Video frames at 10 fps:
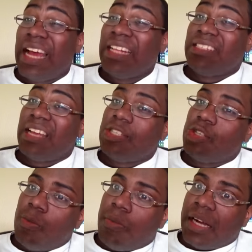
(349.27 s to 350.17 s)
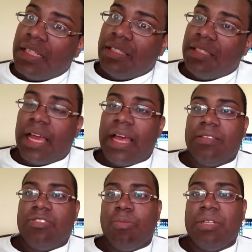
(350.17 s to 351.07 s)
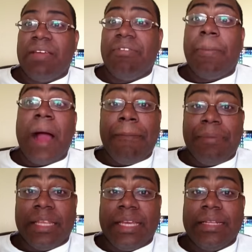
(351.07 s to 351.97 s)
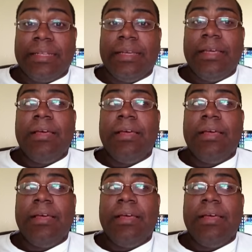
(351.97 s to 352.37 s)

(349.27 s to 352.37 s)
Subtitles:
It's not so much, not so much heavy populated,